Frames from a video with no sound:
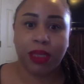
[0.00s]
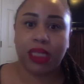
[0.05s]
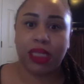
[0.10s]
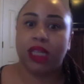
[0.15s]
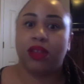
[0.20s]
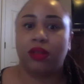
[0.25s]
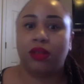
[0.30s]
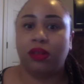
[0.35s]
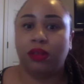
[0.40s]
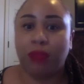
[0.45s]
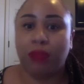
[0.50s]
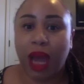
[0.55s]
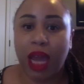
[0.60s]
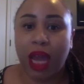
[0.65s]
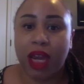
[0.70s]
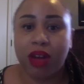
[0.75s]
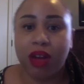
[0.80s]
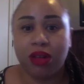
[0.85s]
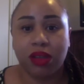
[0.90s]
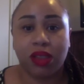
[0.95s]
either doing my
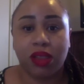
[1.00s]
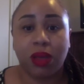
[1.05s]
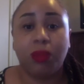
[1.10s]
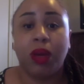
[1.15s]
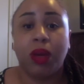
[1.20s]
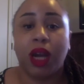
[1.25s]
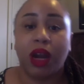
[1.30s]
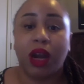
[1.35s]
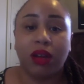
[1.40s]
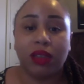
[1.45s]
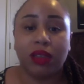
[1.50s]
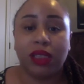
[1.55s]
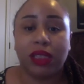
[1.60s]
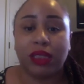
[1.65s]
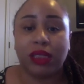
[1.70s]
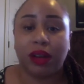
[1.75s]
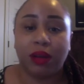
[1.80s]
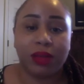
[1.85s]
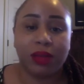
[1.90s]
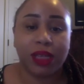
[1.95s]
hair or someone
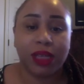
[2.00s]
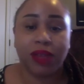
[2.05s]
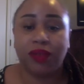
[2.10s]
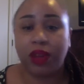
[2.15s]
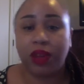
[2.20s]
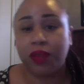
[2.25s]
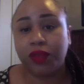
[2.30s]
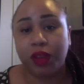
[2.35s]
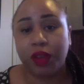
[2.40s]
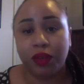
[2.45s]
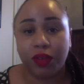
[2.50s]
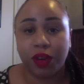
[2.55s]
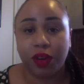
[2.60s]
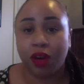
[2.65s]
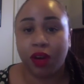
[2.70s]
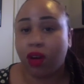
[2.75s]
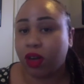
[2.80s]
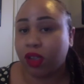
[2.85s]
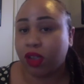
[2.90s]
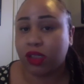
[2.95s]
else's, and I always have leftover
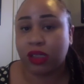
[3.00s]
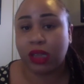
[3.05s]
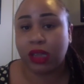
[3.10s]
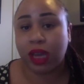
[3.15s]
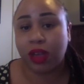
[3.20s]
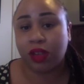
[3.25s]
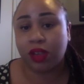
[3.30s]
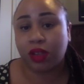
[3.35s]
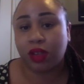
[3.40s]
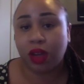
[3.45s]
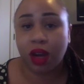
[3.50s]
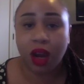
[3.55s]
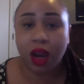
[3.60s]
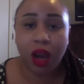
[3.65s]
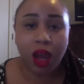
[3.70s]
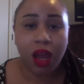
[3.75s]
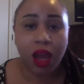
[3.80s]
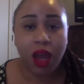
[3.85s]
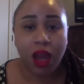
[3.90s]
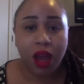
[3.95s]
yarn or just extra
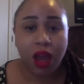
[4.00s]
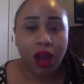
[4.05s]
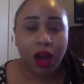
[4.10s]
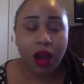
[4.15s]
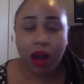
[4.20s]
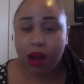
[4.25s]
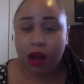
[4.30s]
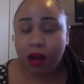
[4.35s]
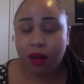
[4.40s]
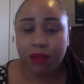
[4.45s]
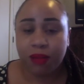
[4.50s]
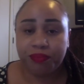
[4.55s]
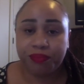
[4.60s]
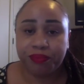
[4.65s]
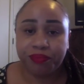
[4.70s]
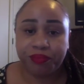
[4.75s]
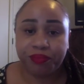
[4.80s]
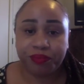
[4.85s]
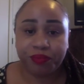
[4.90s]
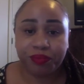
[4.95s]
um,
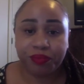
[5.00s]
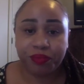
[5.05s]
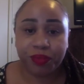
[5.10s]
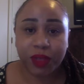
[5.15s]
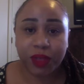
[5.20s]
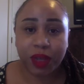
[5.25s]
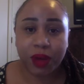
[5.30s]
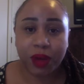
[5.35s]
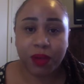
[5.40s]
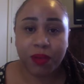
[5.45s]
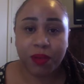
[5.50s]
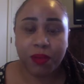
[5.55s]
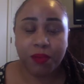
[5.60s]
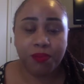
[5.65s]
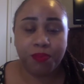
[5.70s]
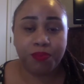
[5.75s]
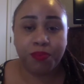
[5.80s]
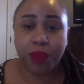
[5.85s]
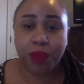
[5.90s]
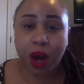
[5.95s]

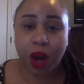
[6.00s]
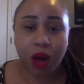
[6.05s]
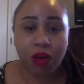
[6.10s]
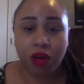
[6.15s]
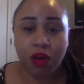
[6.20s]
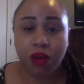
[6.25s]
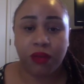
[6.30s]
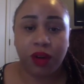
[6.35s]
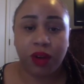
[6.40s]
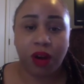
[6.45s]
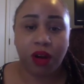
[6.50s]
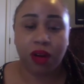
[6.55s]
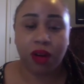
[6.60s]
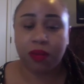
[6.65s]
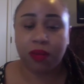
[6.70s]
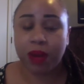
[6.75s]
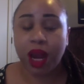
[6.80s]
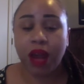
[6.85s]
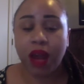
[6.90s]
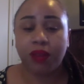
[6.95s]
barrel of yarn
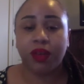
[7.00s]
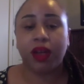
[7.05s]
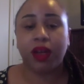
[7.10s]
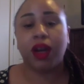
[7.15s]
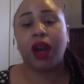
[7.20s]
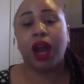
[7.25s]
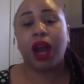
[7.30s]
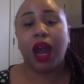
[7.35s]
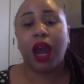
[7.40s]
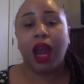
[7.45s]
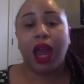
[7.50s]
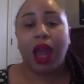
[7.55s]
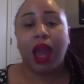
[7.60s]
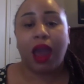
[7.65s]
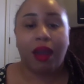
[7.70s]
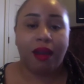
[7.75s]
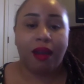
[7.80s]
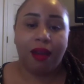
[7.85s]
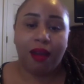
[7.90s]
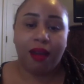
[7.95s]
or whatever.
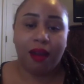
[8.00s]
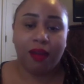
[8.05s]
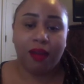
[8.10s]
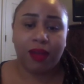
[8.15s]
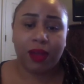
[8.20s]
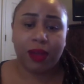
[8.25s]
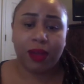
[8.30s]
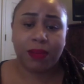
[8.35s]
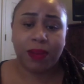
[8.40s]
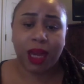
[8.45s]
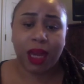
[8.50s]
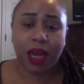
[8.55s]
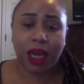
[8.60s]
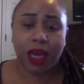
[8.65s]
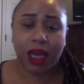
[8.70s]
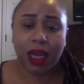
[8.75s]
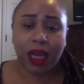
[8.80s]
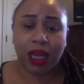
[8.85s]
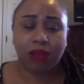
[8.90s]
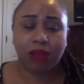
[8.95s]
And I'm
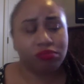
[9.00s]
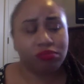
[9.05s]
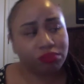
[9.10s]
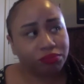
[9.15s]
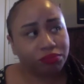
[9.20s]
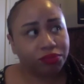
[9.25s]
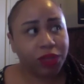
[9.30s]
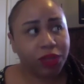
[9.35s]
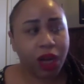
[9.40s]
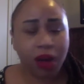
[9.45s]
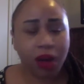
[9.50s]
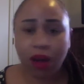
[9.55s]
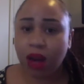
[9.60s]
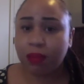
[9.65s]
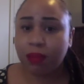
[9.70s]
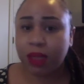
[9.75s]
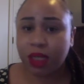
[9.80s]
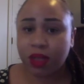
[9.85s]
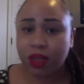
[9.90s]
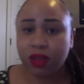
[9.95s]
like, you know what,
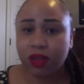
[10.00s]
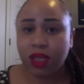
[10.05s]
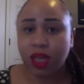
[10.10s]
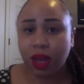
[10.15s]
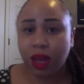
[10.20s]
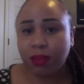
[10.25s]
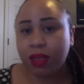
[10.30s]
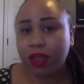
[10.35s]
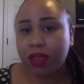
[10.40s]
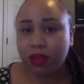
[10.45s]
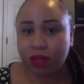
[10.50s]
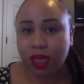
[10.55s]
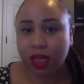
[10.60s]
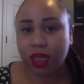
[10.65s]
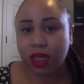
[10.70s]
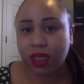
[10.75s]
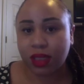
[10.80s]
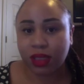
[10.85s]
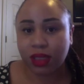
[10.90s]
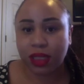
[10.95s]
I'm gonna do
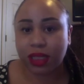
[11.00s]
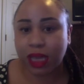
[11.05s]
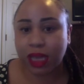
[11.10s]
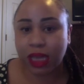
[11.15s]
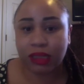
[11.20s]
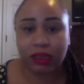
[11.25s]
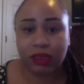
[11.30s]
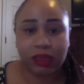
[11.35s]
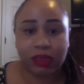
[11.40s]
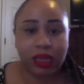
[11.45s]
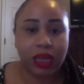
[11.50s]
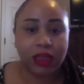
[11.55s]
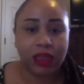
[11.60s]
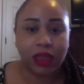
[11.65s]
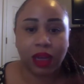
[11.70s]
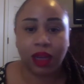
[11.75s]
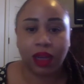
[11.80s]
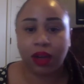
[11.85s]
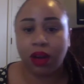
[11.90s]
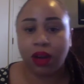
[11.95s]
this because I just got
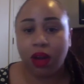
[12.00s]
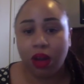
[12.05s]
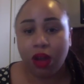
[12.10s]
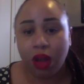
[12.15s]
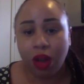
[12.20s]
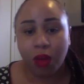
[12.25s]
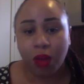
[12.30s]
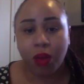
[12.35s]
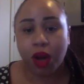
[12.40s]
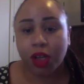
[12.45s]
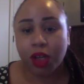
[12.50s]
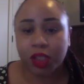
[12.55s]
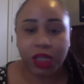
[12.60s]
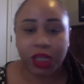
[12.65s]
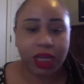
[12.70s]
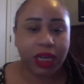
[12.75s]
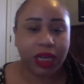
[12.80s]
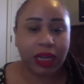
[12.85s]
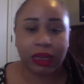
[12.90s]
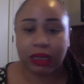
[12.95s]
done
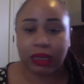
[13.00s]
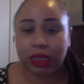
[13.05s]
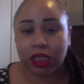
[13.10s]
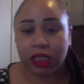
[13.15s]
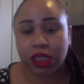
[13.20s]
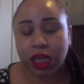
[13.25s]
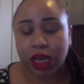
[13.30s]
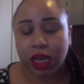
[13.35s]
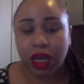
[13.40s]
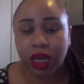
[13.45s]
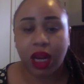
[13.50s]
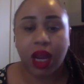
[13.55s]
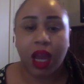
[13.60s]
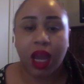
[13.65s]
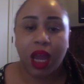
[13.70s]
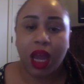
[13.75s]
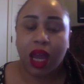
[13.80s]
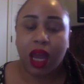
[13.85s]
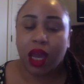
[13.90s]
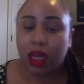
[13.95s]
washing and conditioning
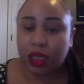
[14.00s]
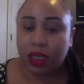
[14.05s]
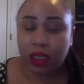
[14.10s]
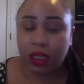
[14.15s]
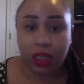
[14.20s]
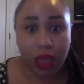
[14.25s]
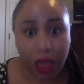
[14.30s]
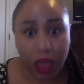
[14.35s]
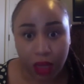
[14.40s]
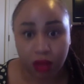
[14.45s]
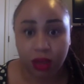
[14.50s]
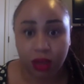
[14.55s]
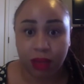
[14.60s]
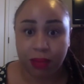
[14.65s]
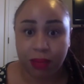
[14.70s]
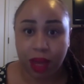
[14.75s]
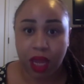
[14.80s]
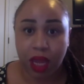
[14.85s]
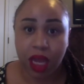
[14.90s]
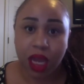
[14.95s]
and detangling
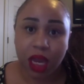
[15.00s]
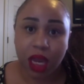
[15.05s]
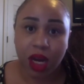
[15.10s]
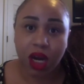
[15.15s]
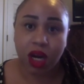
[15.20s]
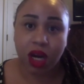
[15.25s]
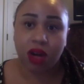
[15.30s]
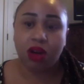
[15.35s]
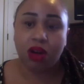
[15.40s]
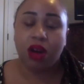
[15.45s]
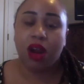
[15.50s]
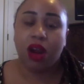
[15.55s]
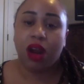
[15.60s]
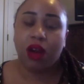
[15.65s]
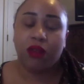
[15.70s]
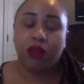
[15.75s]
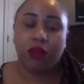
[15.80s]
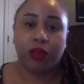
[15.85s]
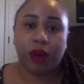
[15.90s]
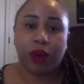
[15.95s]
my hair
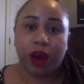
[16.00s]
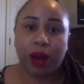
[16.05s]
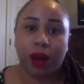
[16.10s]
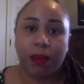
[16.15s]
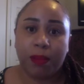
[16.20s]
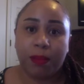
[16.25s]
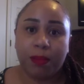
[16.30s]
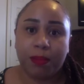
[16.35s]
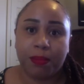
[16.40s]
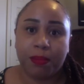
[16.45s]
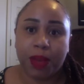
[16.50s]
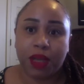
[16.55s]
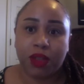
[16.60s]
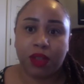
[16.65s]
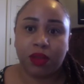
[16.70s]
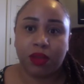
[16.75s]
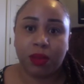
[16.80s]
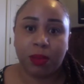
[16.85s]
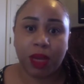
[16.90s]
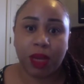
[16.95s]
from
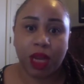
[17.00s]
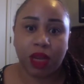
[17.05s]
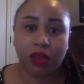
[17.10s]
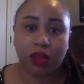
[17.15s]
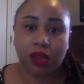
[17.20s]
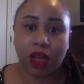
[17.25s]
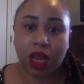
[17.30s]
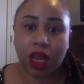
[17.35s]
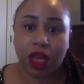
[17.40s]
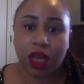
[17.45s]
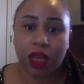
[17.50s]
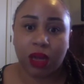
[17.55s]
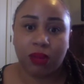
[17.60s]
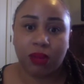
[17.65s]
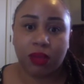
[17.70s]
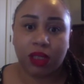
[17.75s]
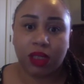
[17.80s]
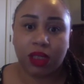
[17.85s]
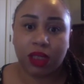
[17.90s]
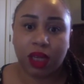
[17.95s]
swimming yesterday, and that
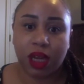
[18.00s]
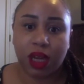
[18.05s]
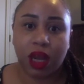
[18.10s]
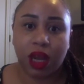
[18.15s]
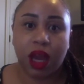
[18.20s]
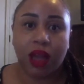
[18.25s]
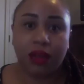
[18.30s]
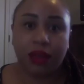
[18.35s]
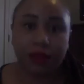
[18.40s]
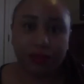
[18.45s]
was a lot.